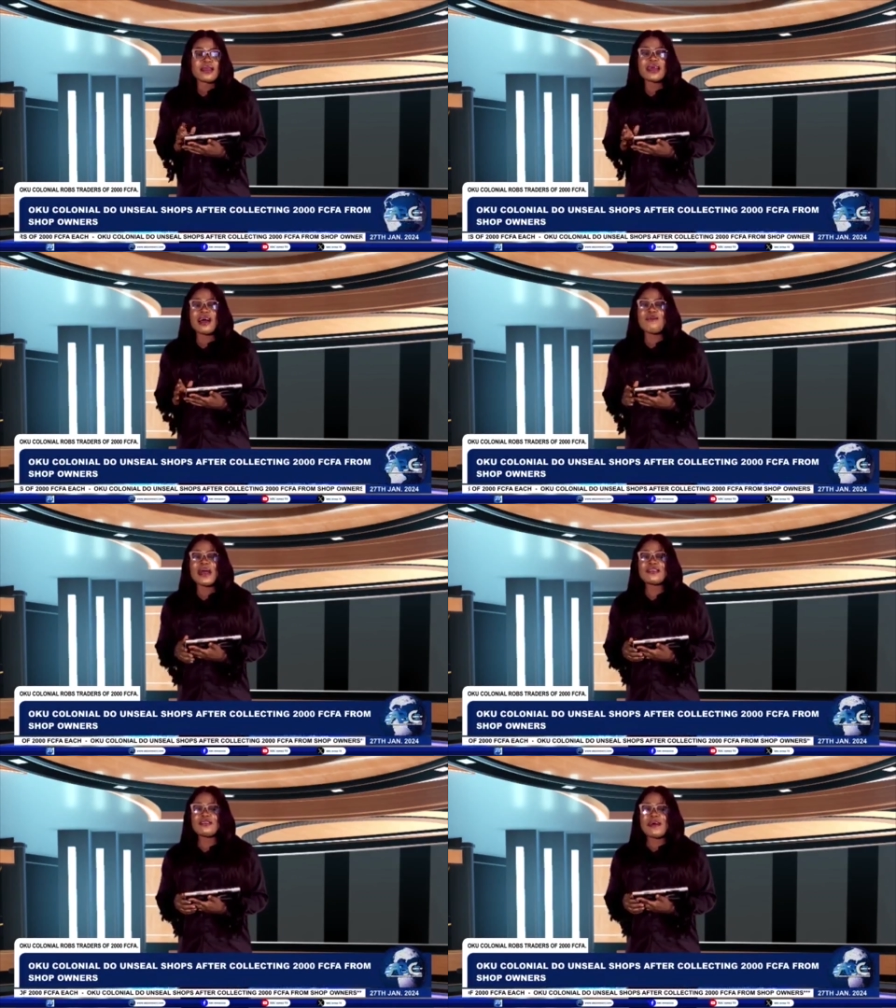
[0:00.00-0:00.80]
The
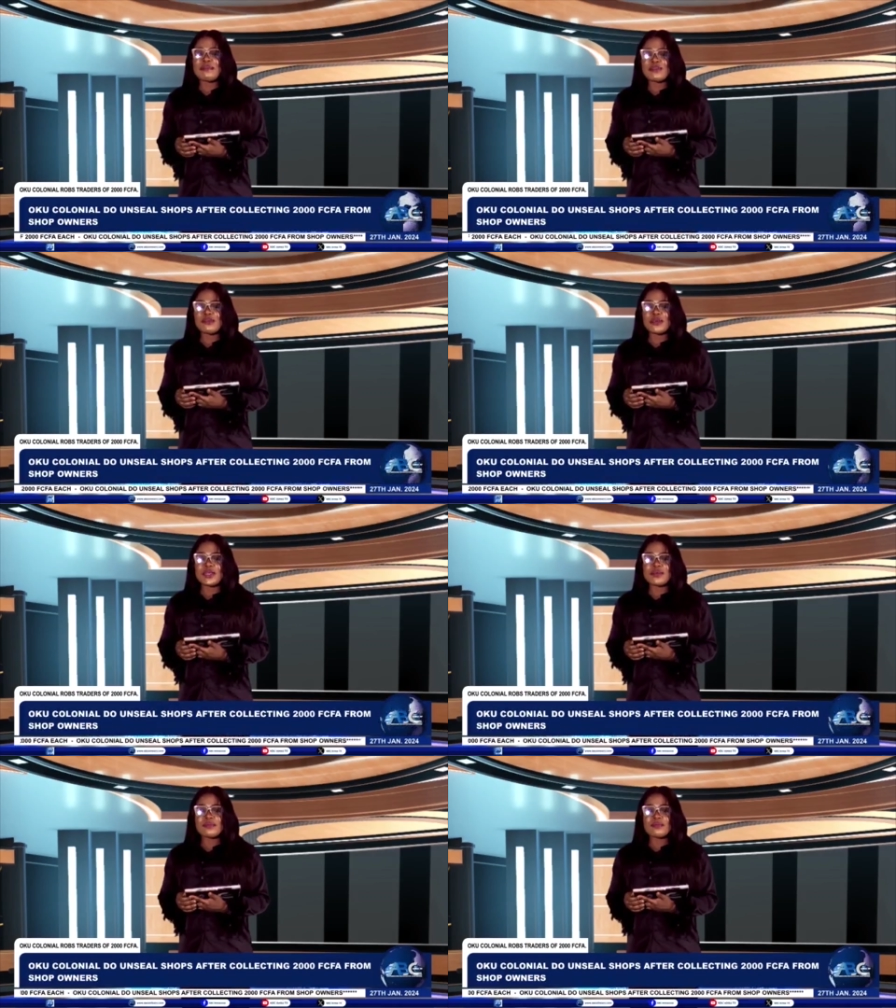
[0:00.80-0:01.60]
government of
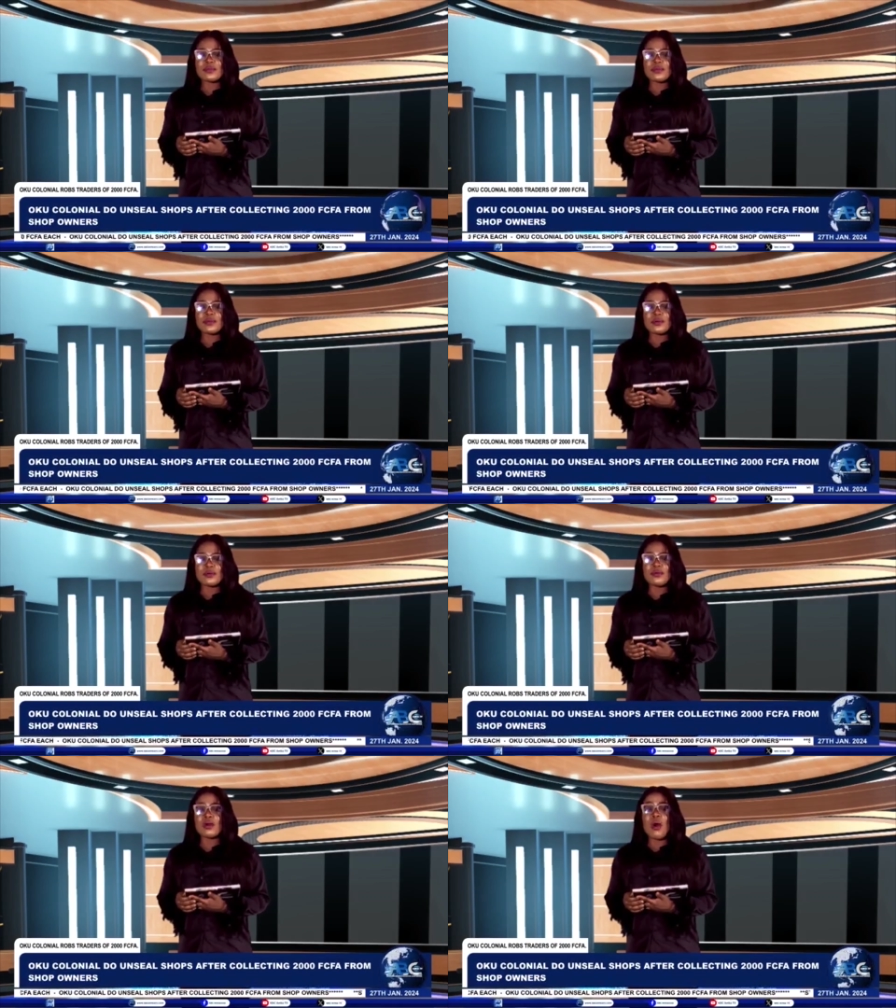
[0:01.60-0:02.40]
Ambazonia,
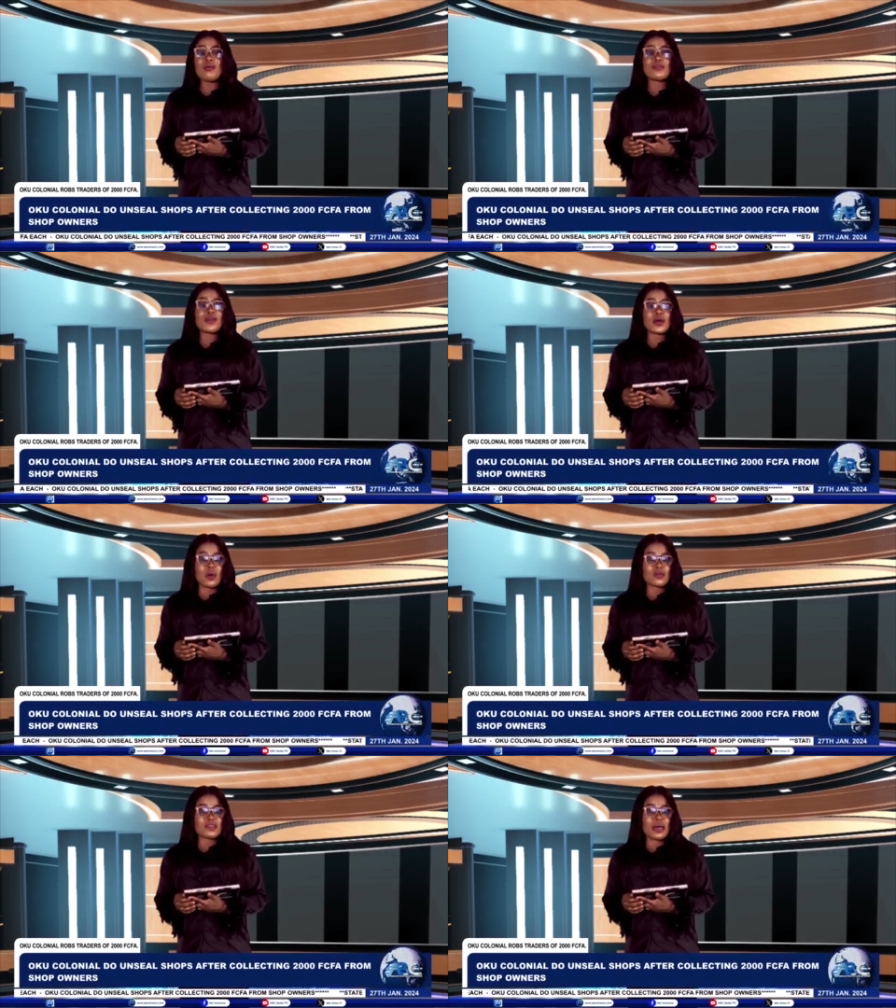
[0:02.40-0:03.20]
who calls for
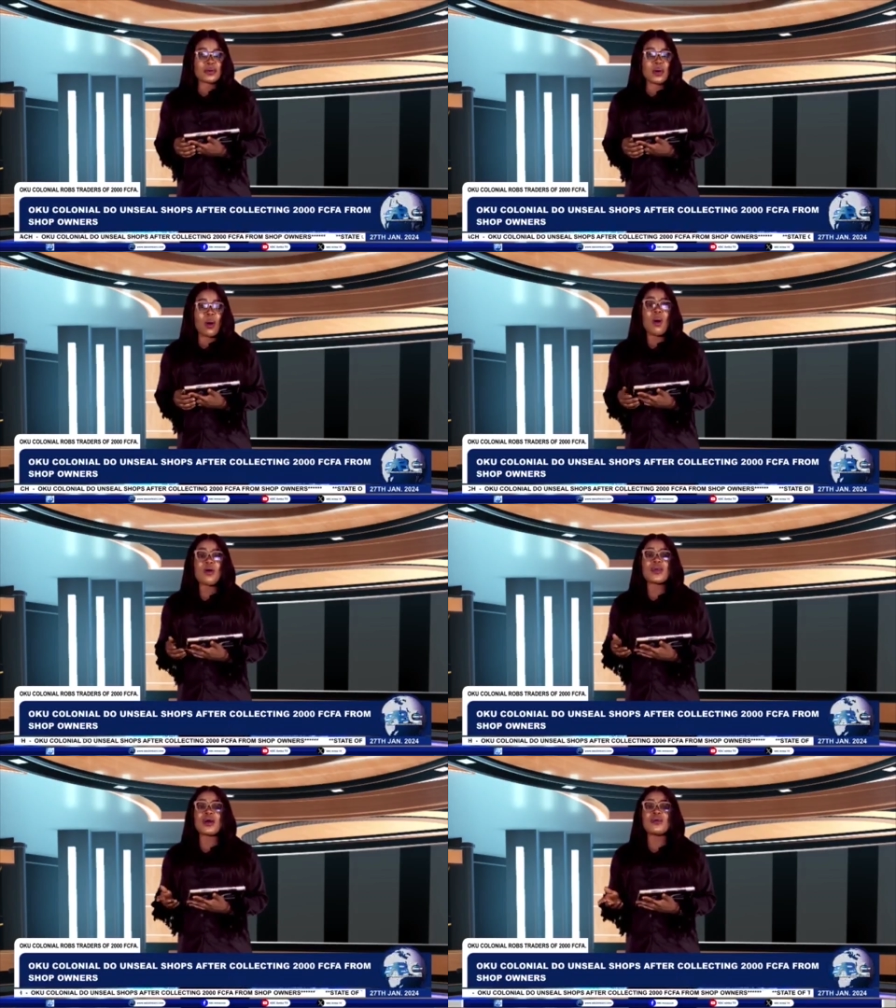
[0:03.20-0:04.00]
ghost down,
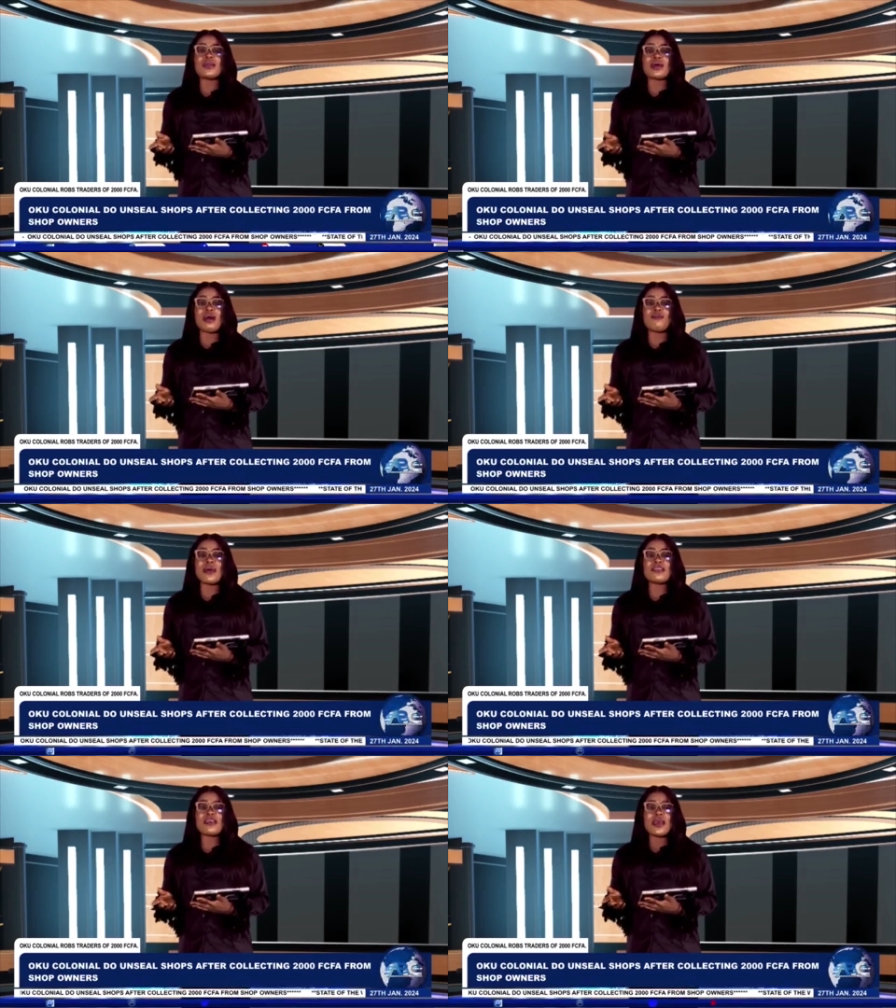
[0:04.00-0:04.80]
or the colonial
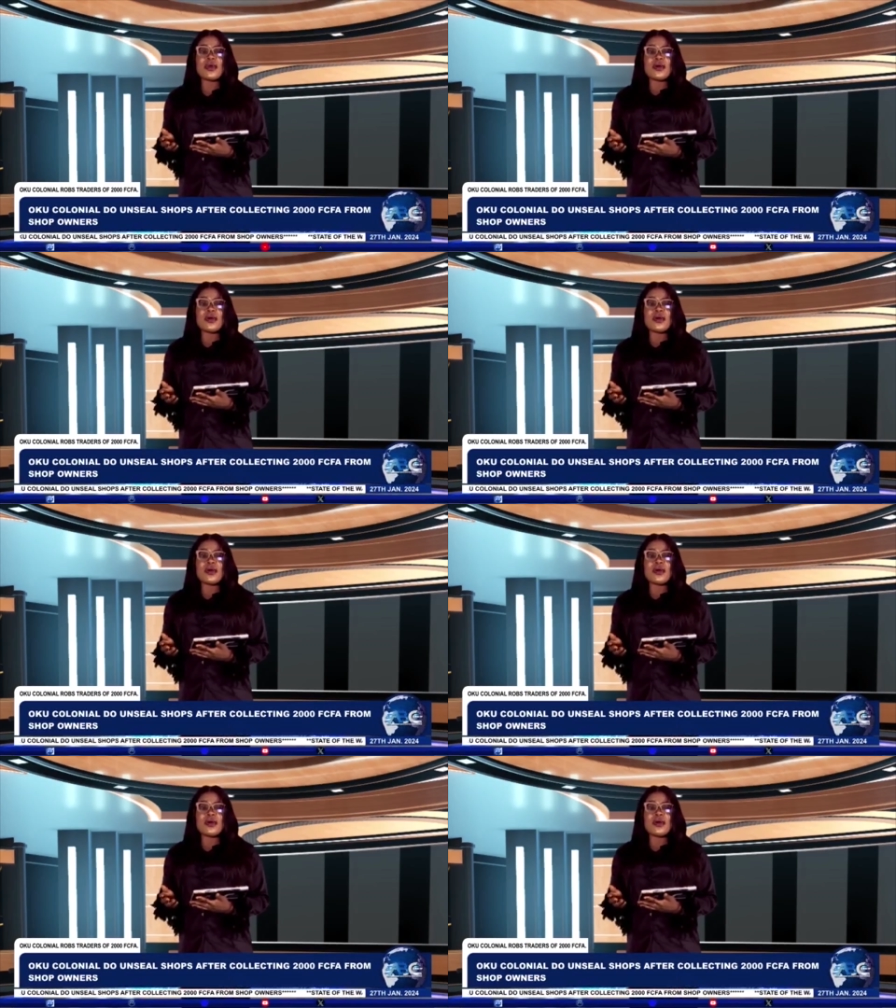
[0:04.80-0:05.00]
government,